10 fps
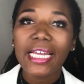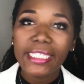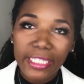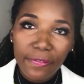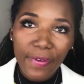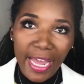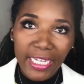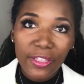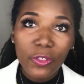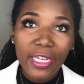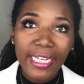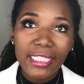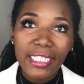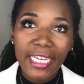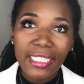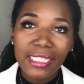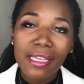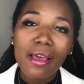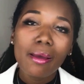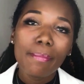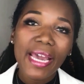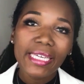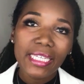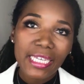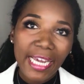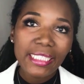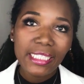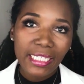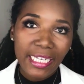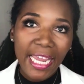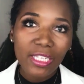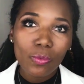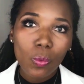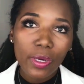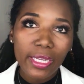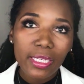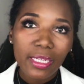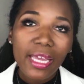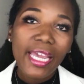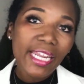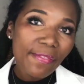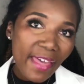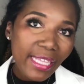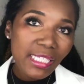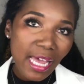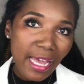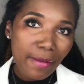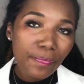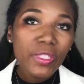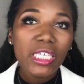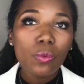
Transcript: identified in the United States back in 1981, and at that time, it